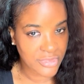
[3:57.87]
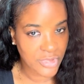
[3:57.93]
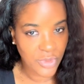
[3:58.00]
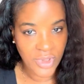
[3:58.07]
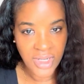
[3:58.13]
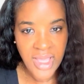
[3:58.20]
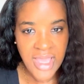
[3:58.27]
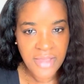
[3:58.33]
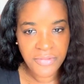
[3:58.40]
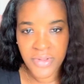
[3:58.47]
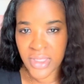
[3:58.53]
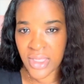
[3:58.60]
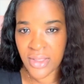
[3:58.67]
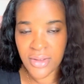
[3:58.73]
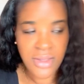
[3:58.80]
We're
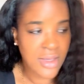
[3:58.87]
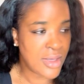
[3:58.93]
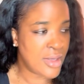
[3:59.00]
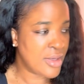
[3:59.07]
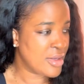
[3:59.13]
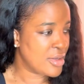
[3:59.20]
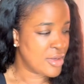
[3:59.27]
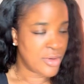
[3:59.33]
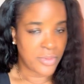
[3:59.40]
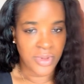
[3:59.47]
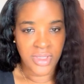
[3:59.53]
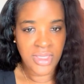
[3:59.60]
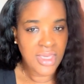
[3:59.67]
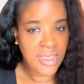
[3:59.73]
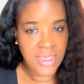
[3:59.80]
laughing. We're
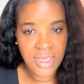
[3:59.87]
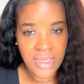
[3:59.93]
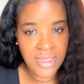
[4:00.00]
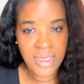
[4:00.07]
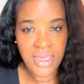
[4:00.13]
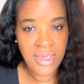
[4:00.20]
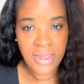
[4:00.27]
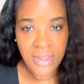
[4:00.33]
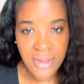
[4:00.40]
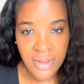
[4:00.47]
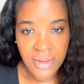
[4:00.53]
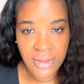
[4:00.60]
geeking.